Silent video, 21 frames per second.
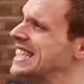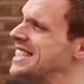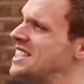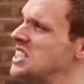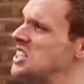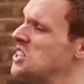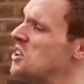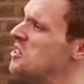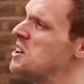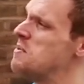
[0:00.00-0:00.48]

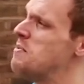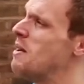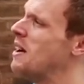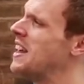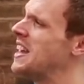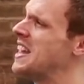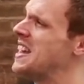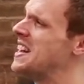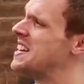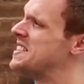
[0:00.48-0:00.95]
Sorry,
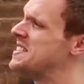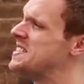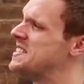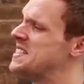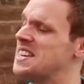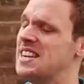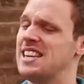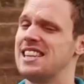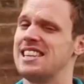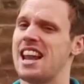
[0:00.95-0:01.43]
buddy.
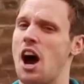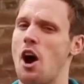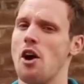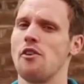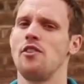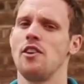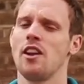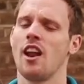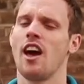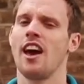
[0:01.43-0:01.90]
Now,
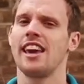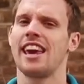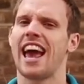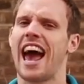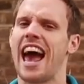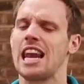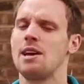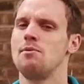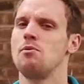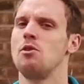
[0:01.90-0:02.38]
if you like
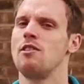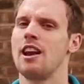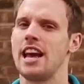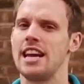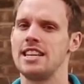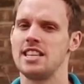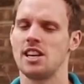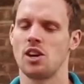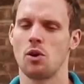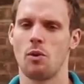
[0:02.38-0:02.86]

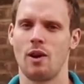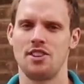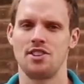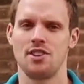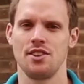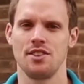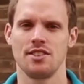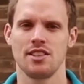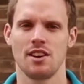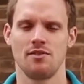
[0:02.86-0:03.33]
animal-related
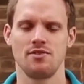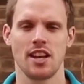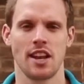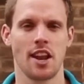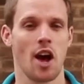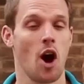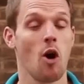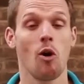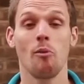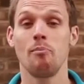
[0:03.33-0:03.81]
questions, I've
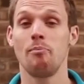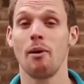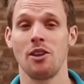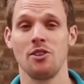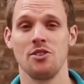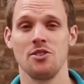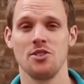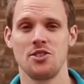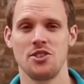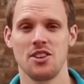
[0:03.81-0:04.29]
done a whole
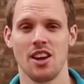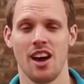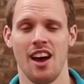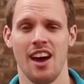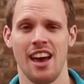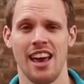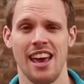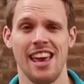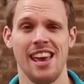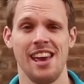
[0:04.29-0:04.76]
bunch
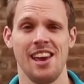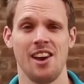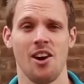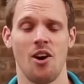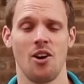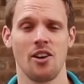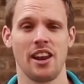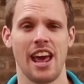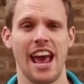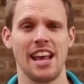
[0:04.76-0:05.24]
here
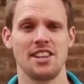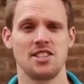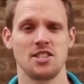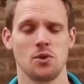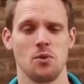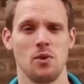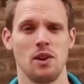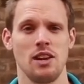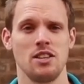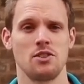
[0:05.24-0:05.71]
on Head
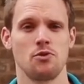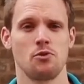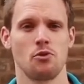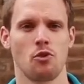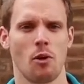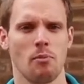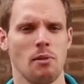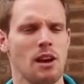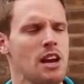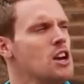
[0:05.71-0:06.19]
Squeeze,
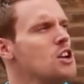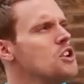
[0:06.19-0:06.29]
from